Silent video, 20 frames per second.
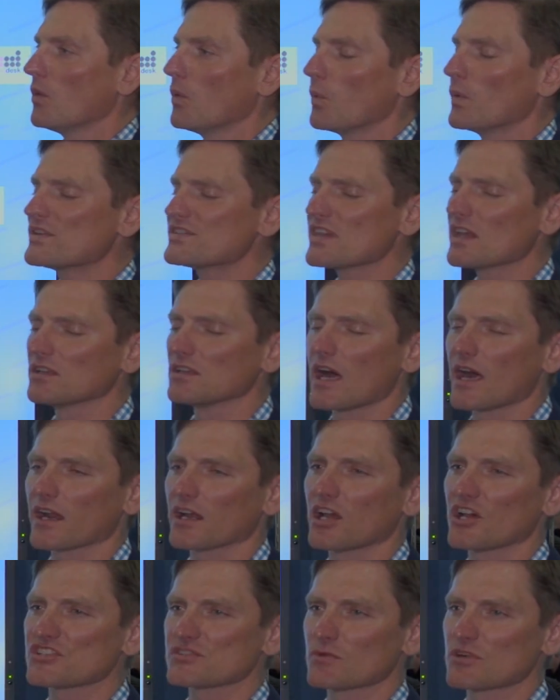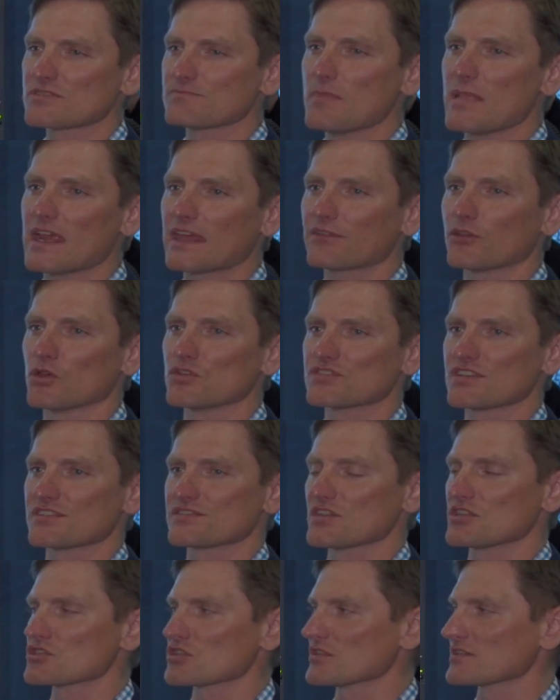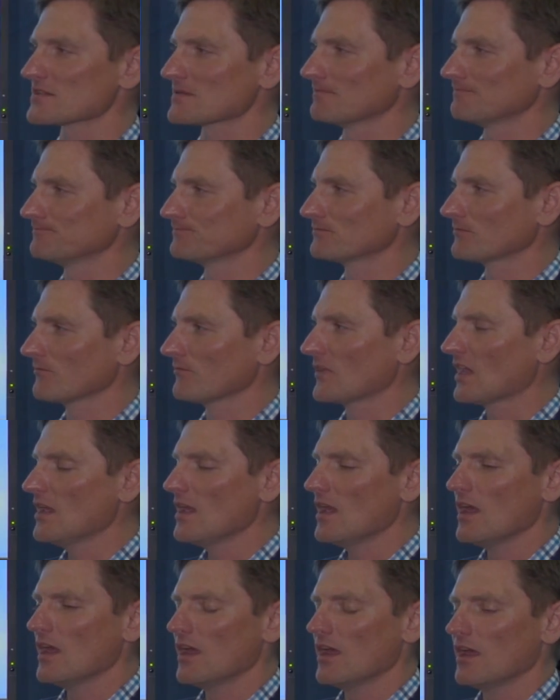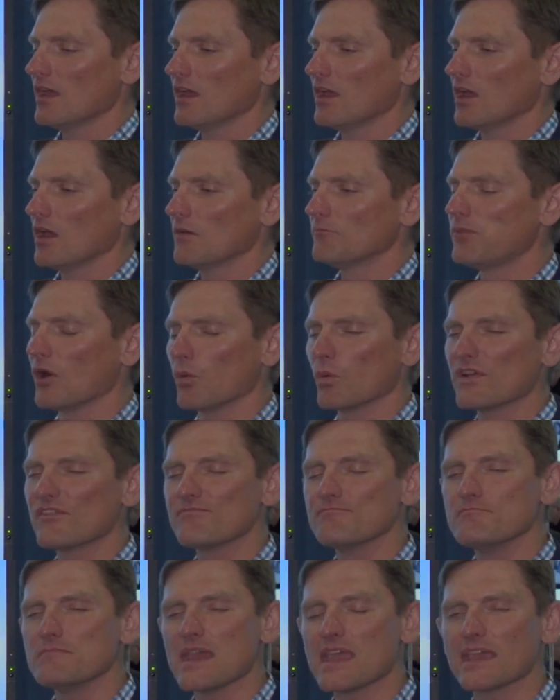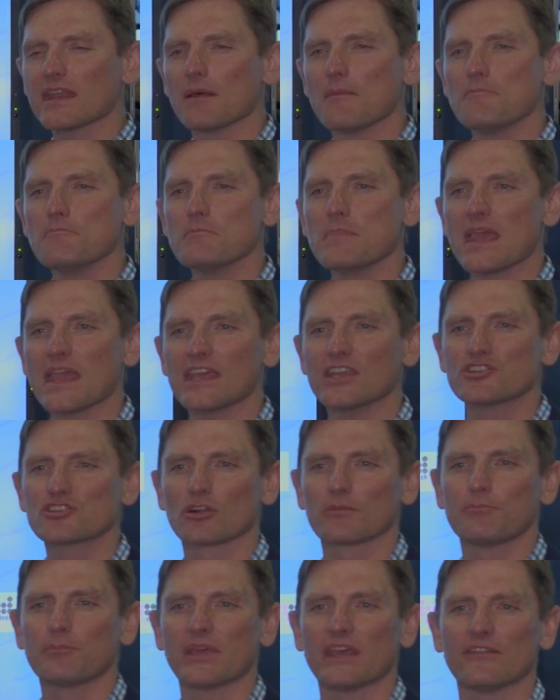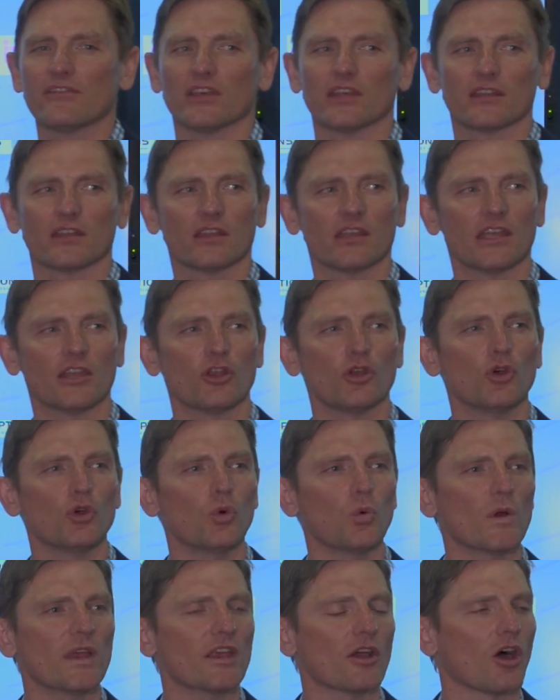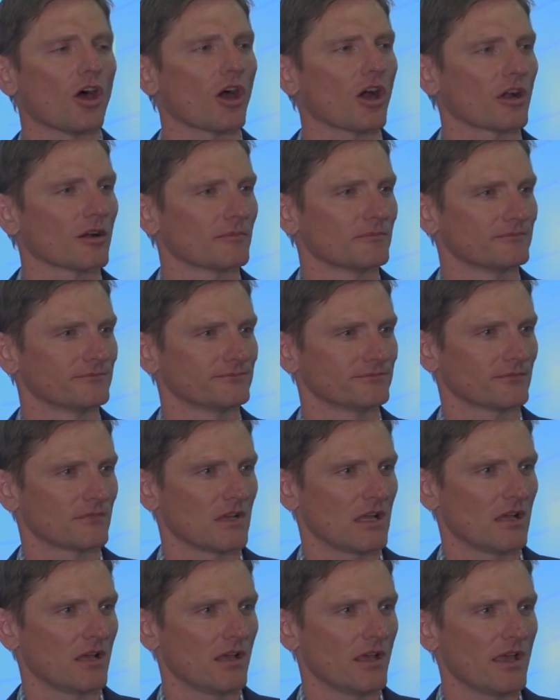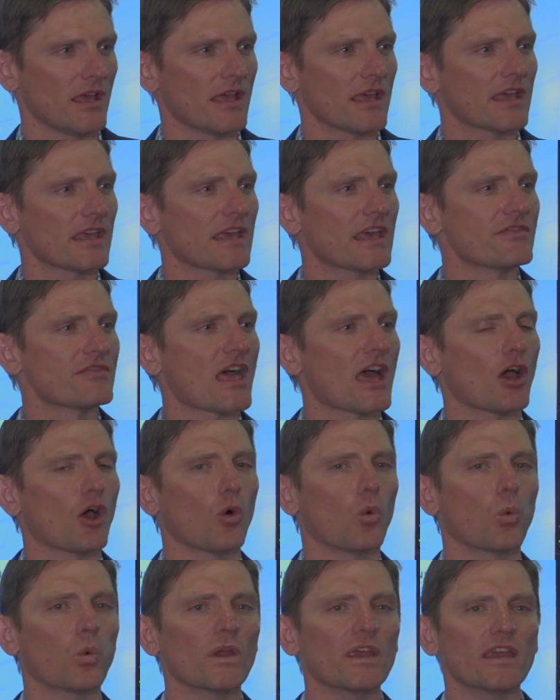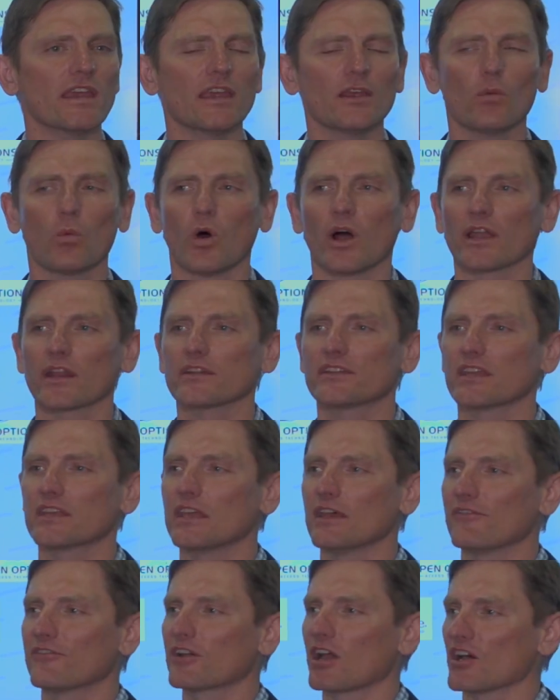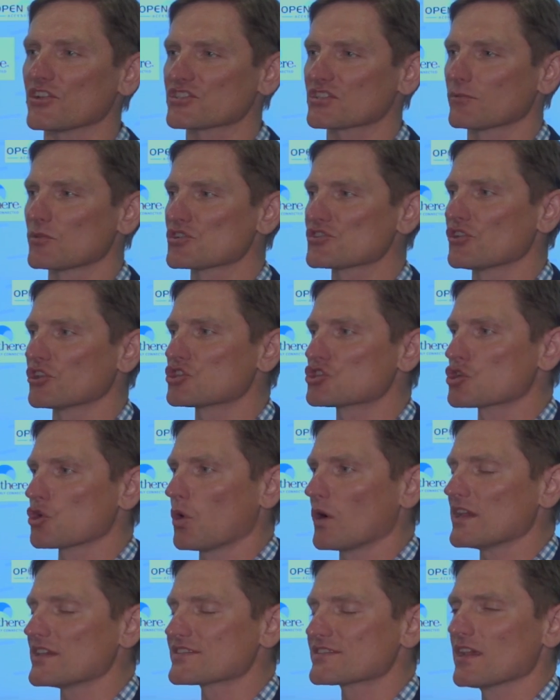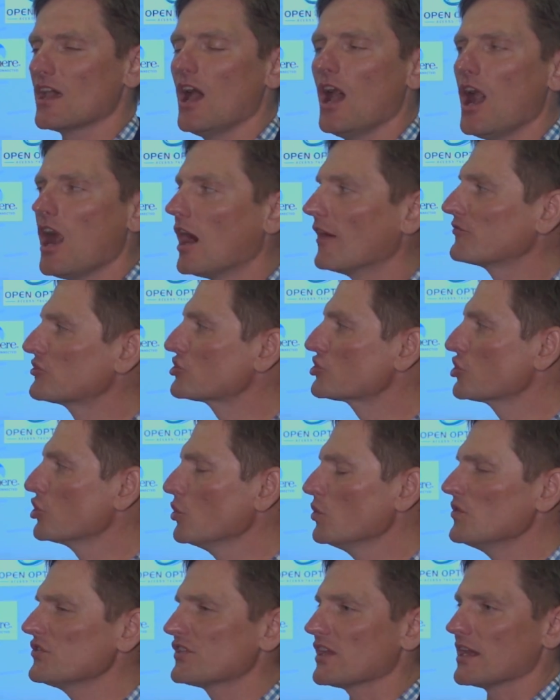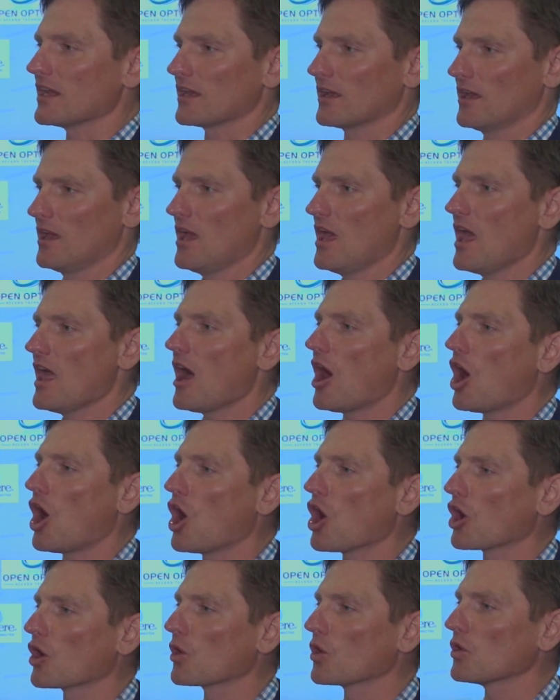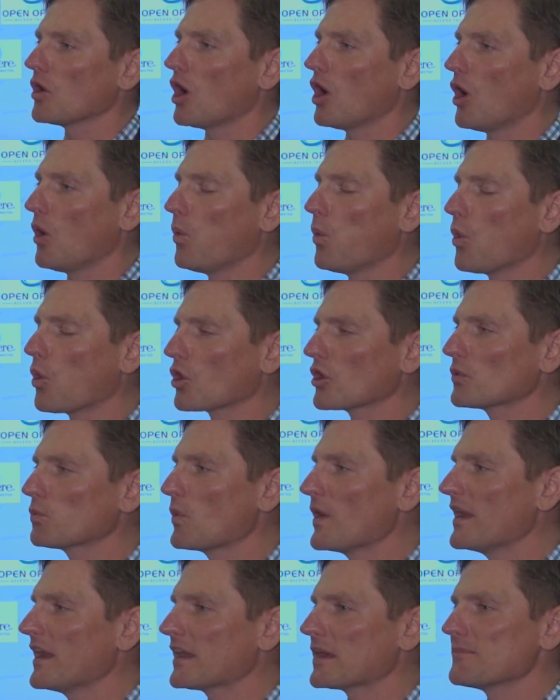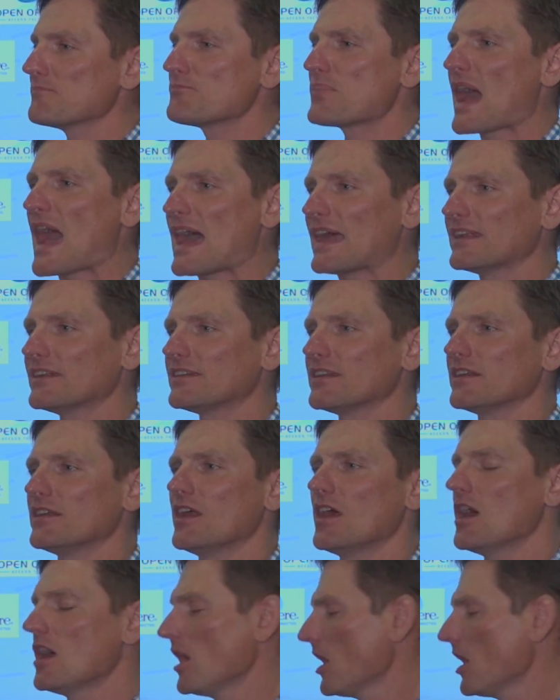We see a lot of customers make those decisions. But we've made a major pivot in who we are, in that we want to give customers the choice of choosing our award-winning and patented